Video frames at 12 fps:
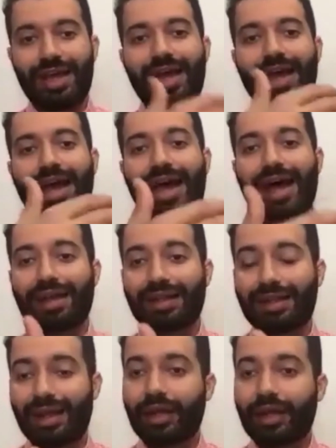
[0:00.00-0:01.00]
and
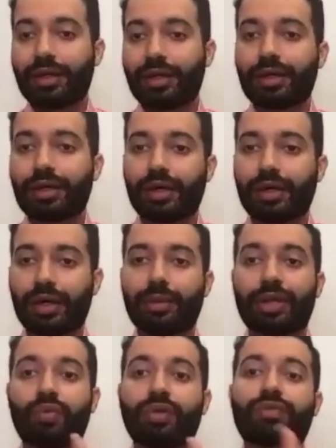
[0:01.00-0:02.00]
then
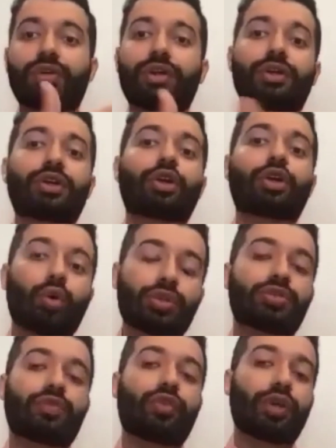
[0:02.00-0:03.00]
equivalent
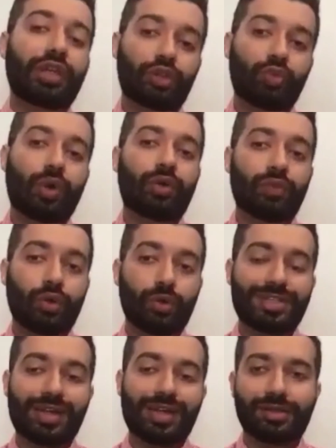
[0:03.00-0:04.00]
codes for each one of
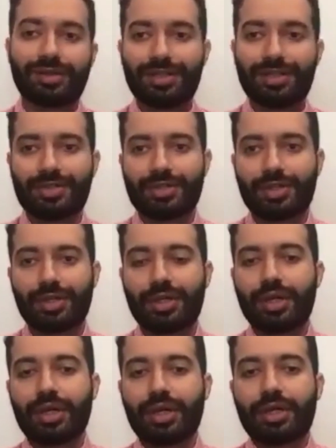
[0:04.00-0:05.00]
those entities.
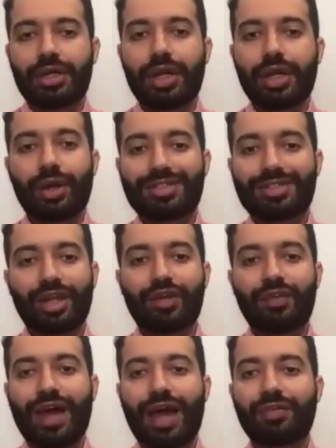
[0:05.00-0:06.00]
Mm-hmm. Now, instead of
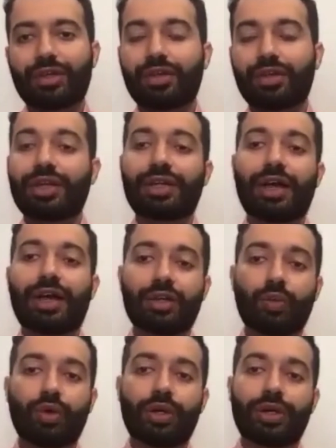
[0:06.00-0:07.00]
having to read every
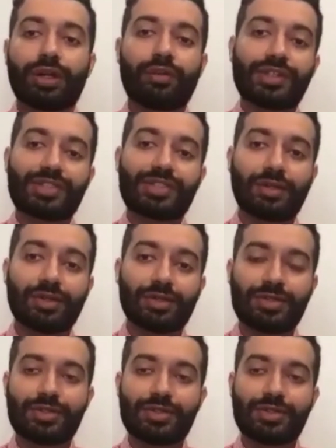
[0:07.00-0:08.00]
word and every
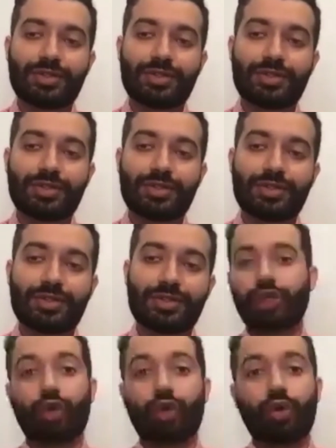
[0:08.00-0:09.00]
sentence,
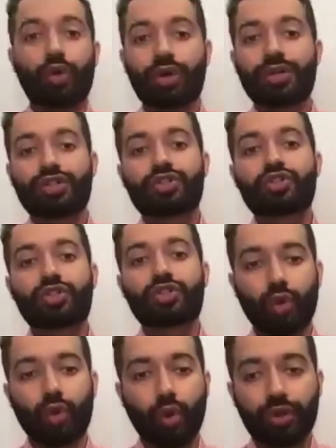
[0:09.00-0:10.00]
your coder can just
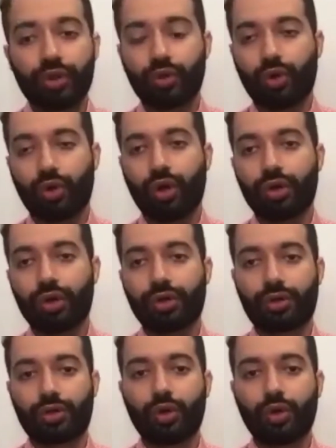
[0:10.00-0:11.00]
scroll through all the
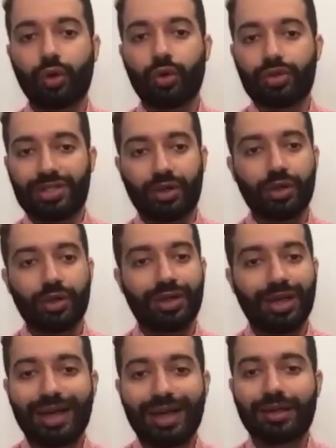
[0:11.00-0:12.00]
codes and all the
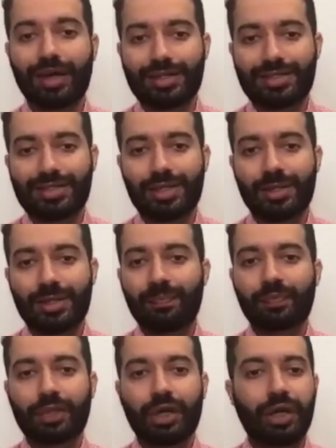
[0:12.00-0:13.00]
highlights.
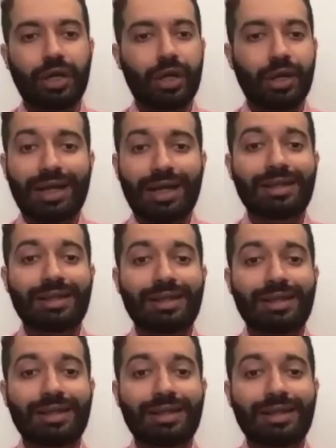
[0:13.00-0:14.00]
And the
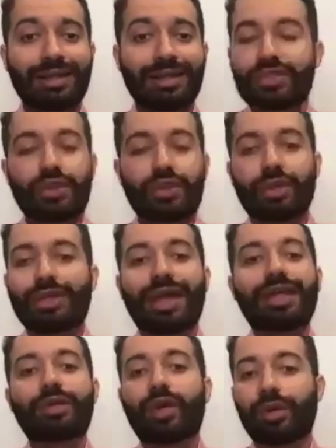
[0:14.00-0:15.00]
time savings here can be
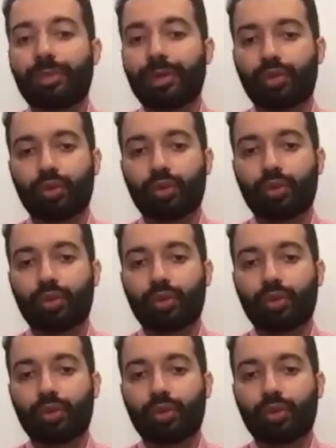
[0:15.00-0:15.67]
anywhere between